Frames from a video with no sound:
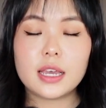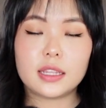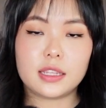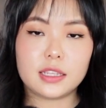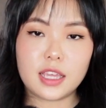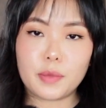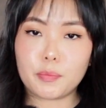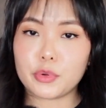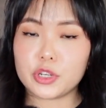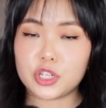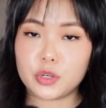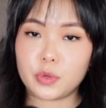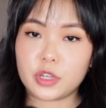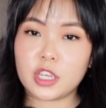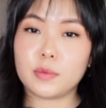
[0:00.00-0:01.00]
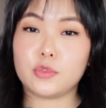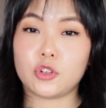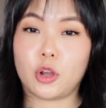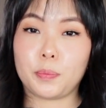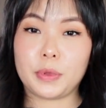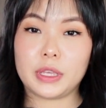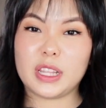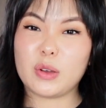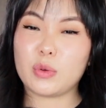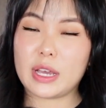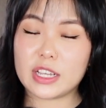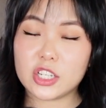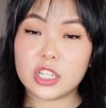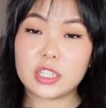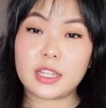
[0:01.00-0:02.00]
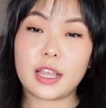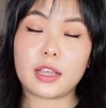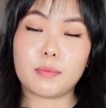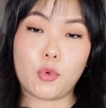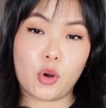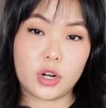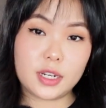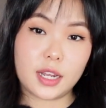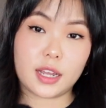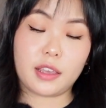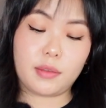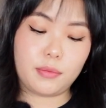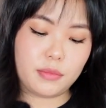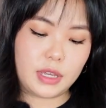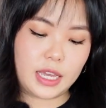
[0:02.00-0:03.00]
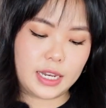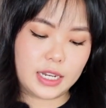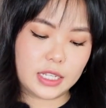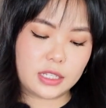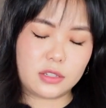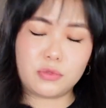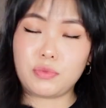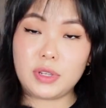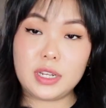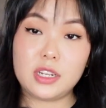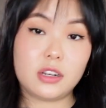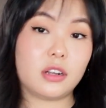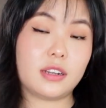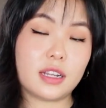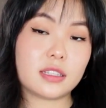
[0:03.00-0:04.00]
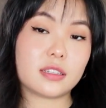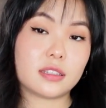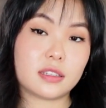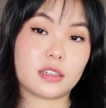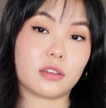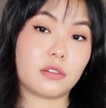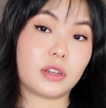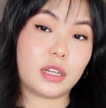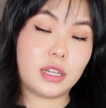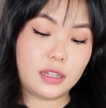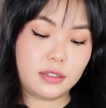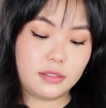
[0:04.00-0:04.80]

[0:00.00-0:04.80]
the temperature will keep dropping. That will actually take more time and it's really not necessary.